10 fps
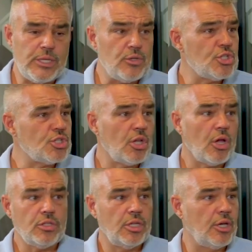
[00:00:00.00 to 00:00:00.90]
be, you
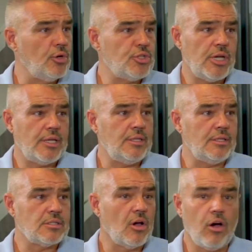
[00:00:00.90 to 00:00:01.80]
start negotiating
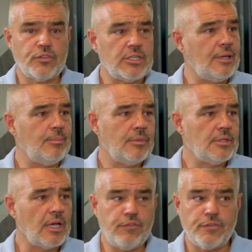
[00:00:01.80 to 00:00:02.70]
is half time,
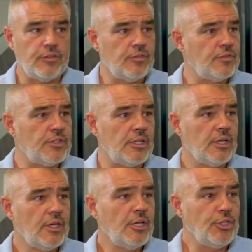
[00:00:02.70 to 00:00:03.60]
like 50-50.
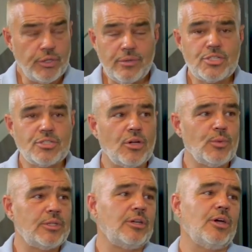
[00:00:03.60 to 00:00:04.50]
You don't start
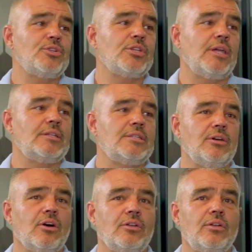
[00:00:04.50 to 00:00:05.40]
with negotiating
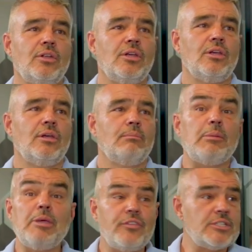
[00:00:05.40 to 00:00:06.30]
on
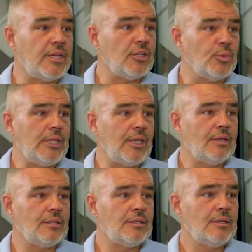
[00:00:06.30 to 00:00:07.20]
maybe every second weekend.
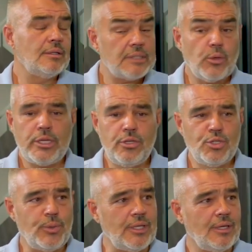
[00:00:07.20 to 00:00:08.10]
Like, what are you
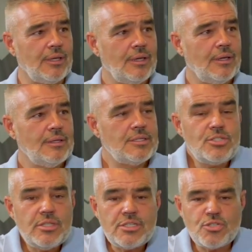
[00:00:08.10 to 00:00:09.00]
doing? This
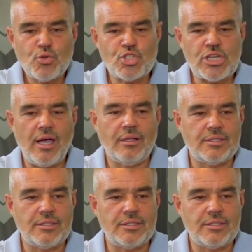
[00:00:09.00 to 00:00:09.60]
is your child.